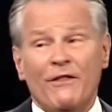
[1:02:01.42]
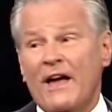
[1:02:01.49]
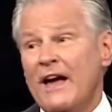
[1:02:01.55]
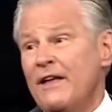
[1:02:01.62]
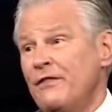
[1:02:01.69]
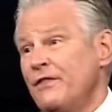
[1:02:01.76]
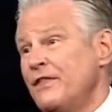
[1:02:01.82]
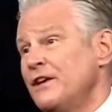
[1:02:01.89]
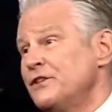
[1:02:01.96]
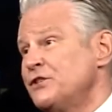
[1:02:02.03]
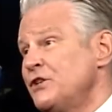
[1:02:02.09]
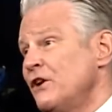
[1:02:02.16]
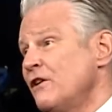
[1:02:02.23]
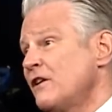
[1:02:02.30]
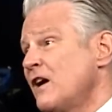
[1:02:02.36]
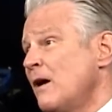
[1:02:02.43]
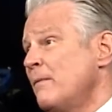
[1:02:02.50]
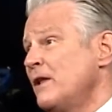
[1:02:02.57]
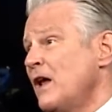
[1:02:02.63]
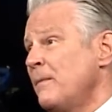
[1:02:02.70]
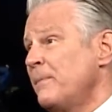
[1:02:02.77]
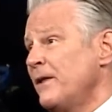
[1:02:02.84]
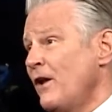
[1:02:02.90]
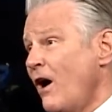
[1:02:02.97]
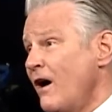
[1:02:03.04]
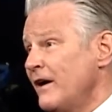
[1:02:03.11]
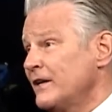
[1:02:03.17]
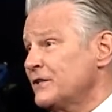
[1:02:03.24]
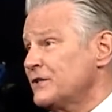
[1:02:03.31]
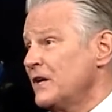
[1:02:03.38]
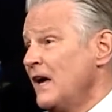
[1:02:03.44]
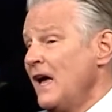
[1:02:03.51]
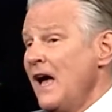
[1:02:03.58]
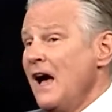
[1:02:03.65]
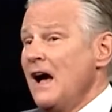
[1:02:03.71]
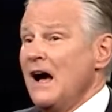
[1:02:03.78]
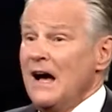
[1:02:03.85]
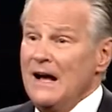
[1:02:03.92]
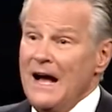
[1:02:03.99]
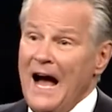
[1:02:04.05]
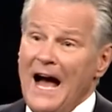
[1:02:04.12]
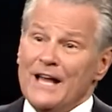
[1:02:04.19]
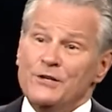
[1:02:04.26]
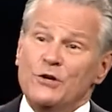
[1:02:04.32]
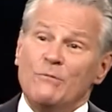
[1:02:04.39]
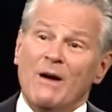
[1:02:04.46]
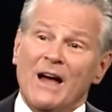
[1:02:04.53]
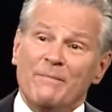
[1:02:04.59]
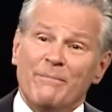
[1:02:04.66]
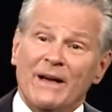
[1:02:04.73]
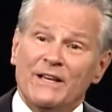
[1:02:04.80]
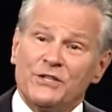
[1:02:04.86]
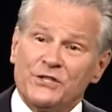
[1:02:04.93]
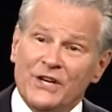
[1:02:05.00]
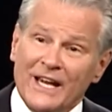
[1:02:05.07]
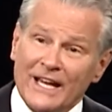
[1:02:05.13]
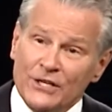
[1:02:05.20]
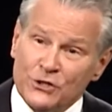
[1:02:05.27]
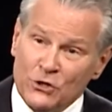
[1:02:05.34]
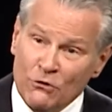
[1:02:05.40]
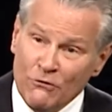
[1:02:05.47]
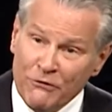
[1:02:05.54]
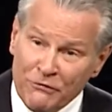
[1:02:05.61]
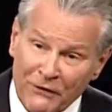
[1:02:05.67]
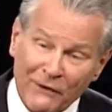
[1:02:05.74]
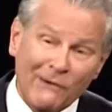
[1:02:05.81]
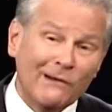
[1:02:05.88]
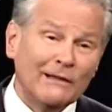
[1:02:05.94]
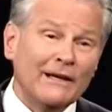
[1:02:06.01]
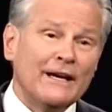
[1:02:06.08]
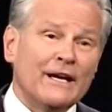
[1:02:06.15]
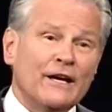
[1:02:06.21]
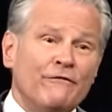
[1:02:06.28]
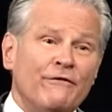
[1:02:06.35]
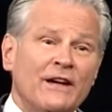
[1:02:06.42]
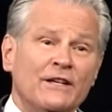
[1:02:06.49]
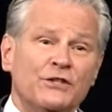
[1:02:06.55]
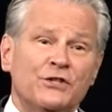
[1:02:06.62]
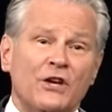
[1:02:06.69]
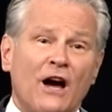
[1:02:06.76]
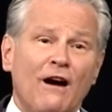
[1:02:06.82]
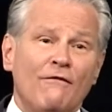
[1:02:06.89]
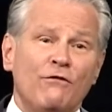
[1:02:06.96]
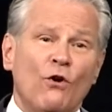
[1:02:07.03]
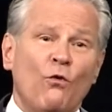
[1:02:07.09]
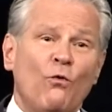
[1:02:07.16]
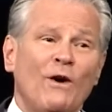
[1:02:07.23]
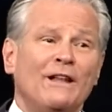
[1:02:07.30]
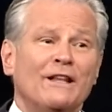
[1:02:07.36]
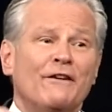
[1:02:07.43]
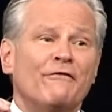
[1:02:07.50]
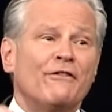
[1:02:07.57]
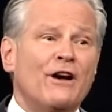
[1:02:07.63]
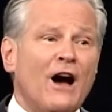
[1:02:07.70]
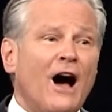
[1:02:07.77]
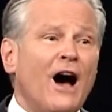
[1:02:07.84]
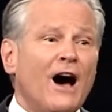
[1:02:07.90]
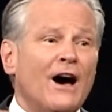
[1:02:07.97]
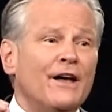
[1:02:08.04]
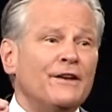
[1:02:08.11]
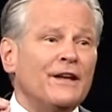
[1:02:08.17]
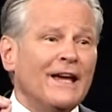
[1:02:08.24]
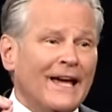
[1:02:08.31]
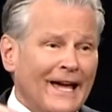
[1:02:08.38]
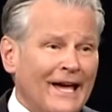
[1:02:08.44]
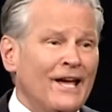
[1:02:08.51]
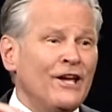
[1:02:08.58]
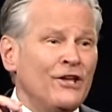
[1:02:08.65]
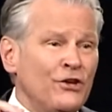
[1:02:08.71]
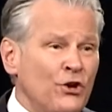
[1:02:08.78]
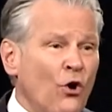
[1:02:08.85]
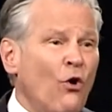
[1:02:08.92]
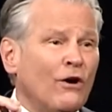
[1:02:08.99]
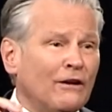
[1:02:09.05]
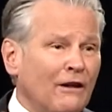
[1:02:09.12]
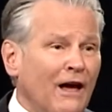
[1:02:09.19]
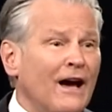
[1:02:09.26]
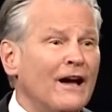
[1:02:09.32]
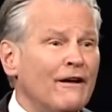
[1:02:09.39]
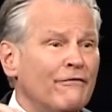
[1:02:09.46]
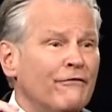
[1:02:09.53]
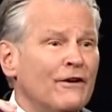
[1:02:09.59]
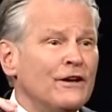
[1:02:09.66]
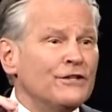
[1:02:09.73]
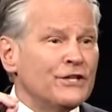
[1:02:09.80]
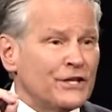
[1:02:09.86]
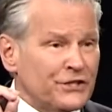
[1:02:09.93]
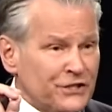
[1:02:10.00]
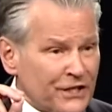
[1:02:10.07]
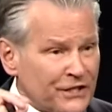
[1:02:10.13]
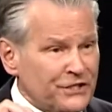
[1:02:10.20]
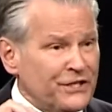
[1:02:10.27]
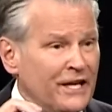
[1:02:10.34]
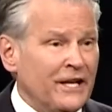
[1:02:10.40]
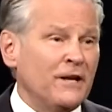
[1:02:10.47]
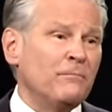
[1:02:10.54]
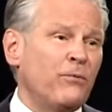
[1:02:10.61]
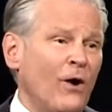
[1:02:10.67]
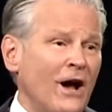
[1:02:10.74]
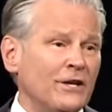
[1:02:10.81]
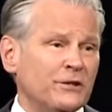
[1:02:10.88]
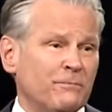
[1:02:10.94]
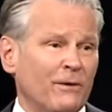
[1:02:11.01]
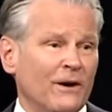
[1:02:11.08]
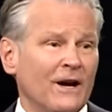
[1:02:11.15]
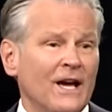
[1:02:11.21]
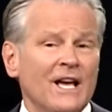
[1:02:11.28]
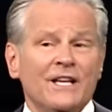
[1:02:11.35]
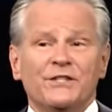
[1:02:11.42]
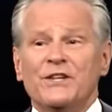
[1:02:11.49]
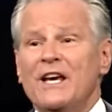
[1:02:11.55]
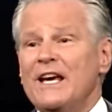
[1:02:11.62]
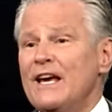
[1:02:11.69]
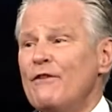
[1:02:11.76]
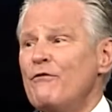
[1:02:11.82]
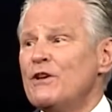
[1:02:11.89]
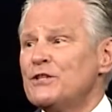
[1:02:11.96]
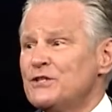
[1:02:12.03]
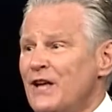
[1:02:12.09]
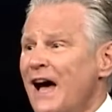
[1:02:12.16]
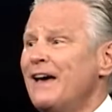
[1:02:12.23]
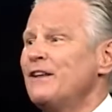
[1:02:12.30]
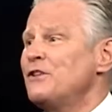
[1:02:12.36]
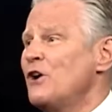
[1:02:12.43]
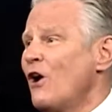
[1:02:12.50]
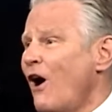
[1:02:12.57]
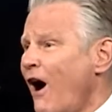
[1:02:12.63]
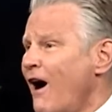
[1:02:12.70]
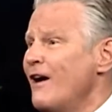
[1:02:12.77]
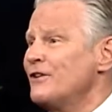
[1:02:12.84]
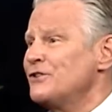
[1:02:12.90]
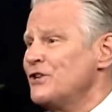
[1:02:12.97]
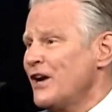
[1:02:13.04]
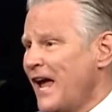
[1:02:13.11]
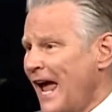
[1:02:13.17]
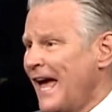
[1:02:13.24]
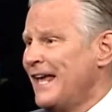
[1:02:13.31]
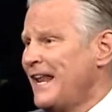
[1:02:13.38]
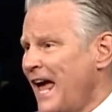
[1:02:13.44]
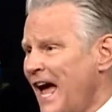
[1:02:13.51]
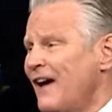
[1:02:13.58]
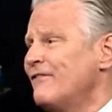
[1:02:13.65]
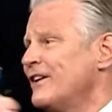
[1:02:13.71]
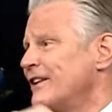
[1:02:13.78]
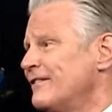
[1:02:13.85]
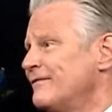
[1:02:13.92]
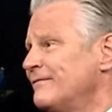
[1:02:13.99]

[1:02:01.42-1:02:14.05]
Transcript: that and this year coming up in August, I do my best to get you thoroughly convinced of the will of God in your life to succeed and prosper. See, if it's not in your heart, you can't have it.